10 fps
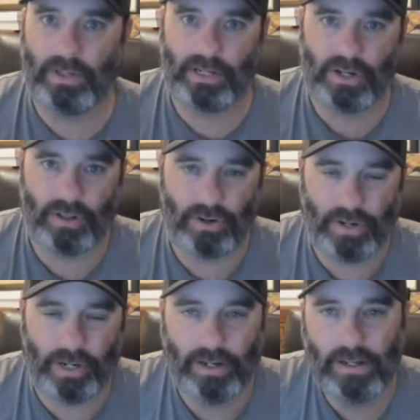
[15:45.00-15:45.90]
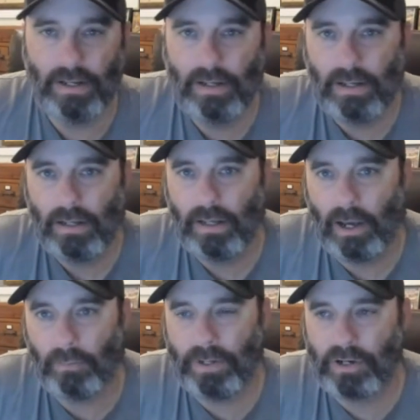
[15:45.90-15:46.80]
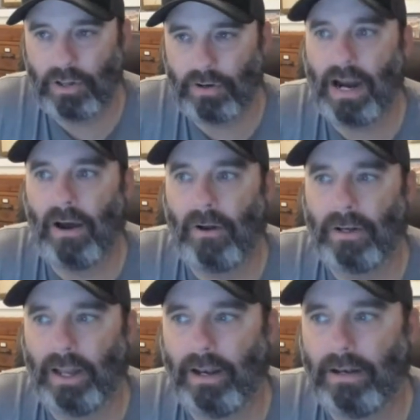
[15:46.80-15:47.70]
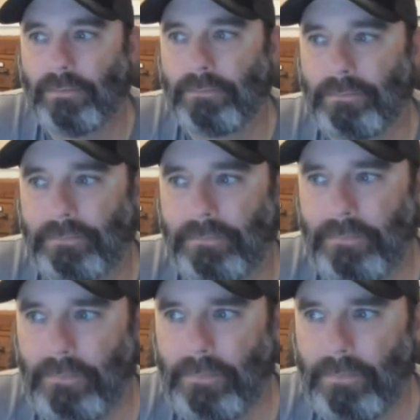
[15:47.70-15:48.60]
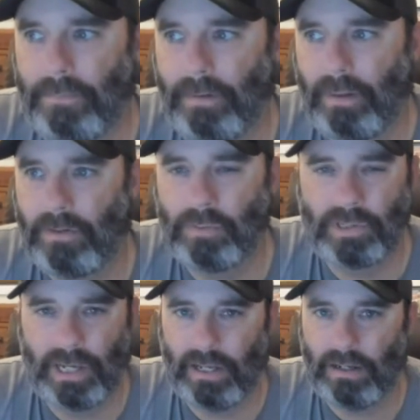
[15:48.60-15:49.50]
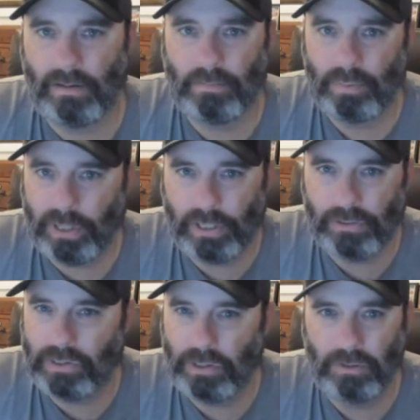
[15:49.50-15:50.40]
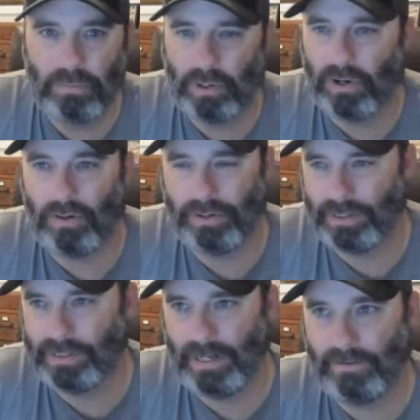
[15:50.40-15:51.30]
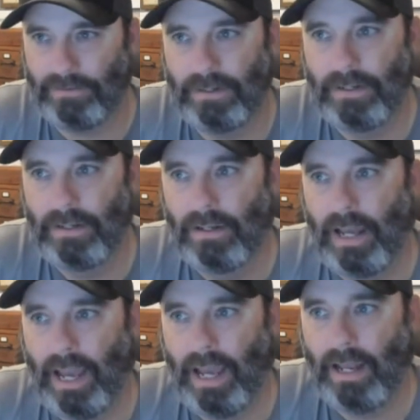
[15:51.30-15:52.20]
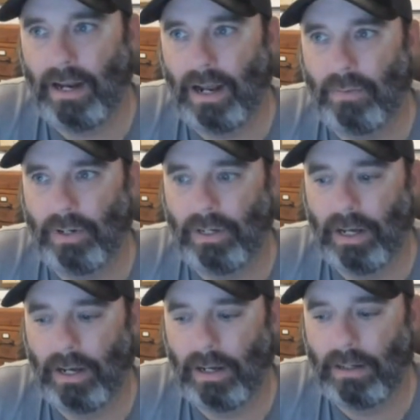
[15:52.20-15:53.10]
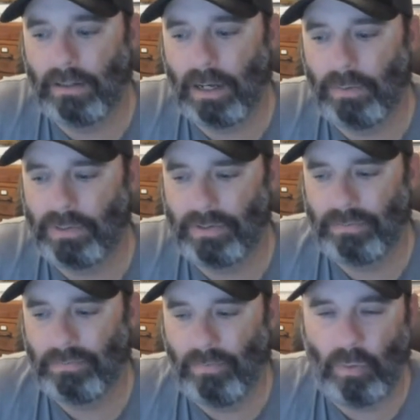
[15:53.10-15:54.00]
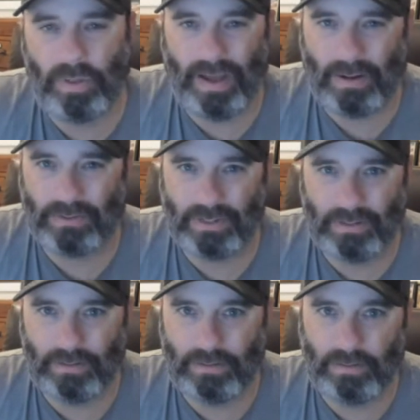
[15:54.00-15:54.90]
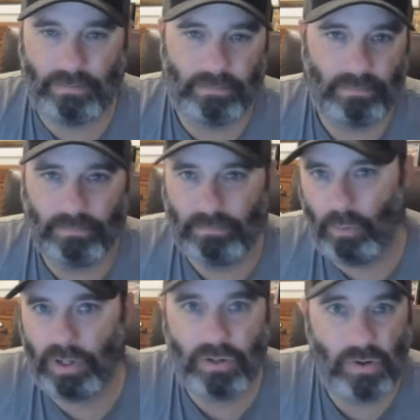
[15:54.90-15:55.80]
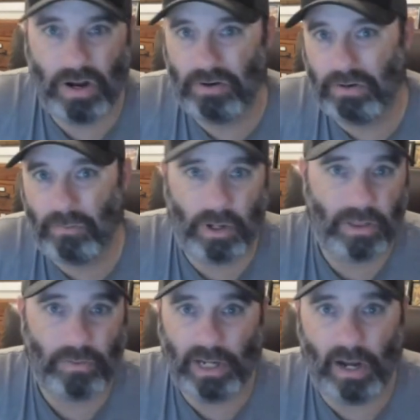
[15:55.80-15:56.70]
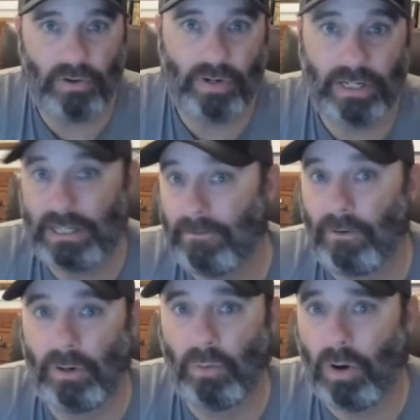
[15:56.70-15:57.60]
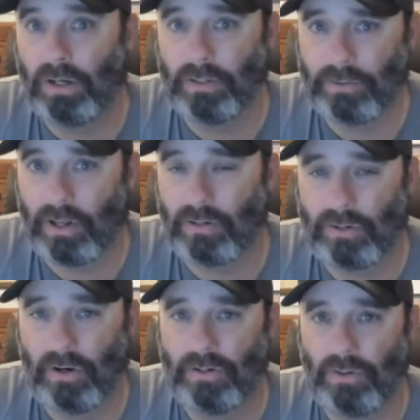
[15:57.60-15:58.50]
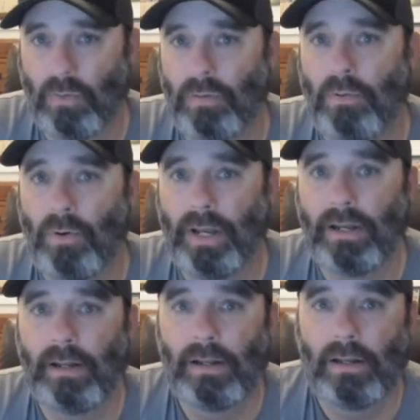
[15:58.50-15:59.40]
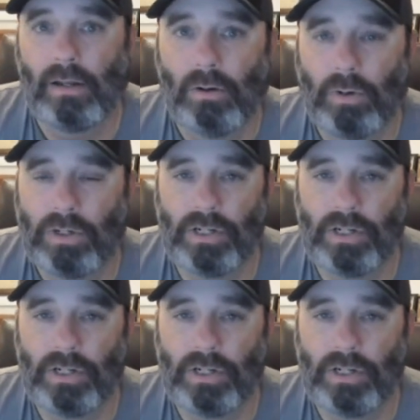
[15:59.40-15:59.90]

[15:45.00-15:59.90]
with each other and help each other out. And this was, again, pre-YouTube, pre all of this stuff. And I would, I was 4,000, 4,200, 4,300 different Juan Gonzalez cards at one point, which